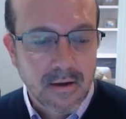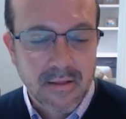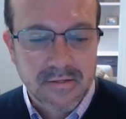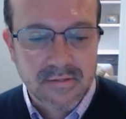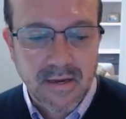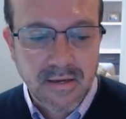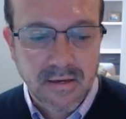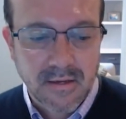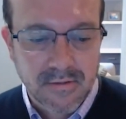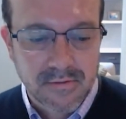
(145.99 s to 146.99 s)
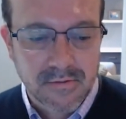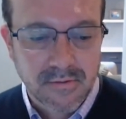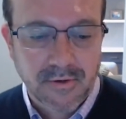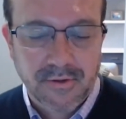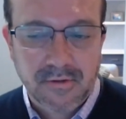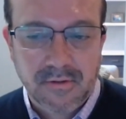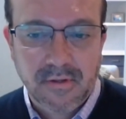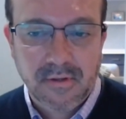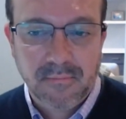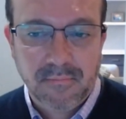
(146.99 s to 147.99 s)
The second is, you know,
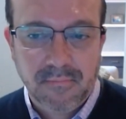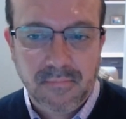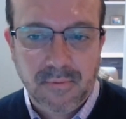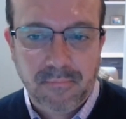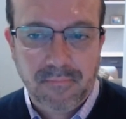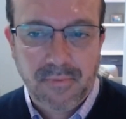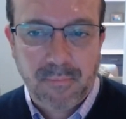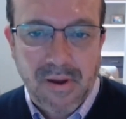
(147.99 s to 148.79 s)
the